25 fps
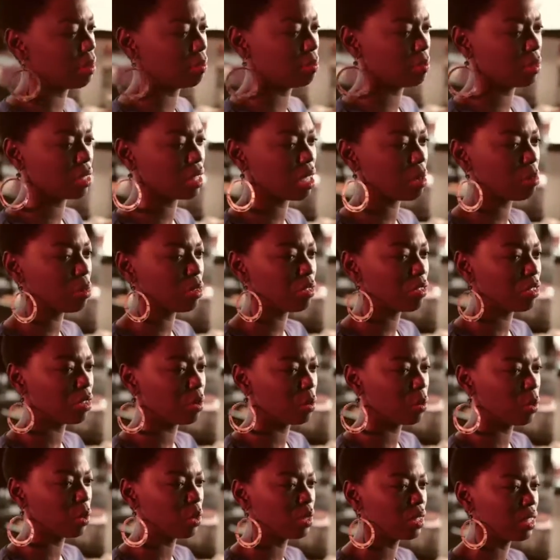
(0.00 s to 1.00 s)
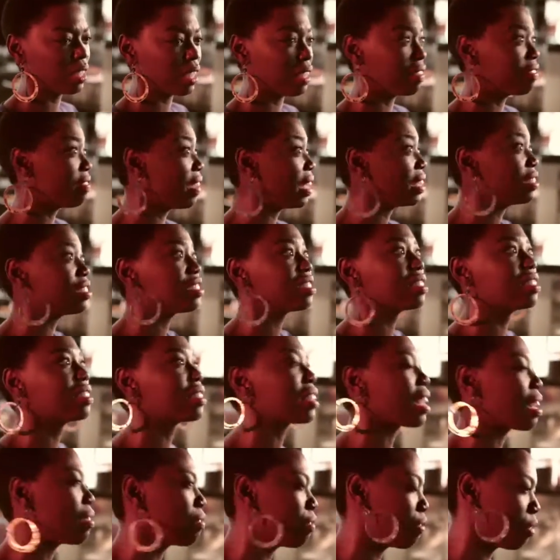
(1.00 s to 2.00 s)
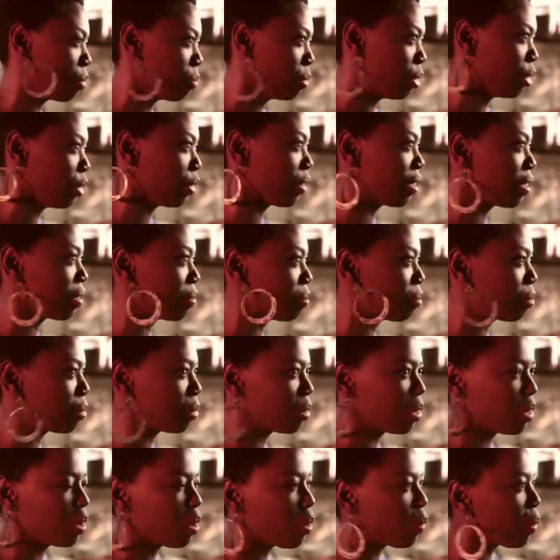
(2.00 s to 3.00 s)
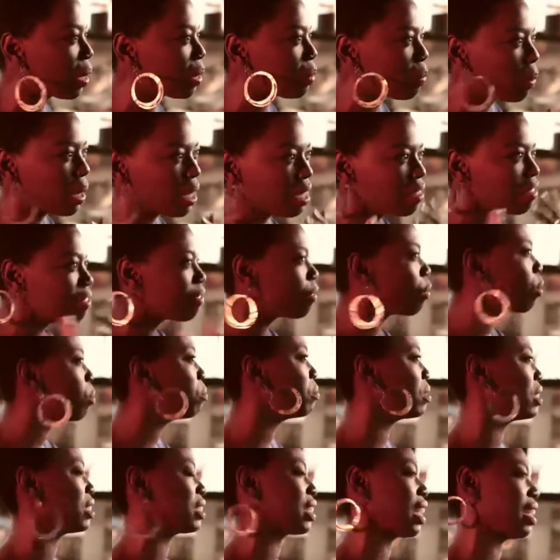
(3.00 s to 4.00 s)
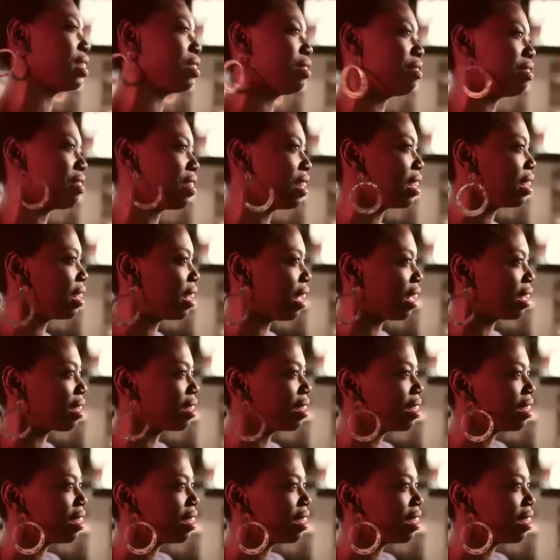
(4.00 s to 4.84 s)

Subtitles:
some of the world's inventions come from Europe. You know, what informed this kind of thinking?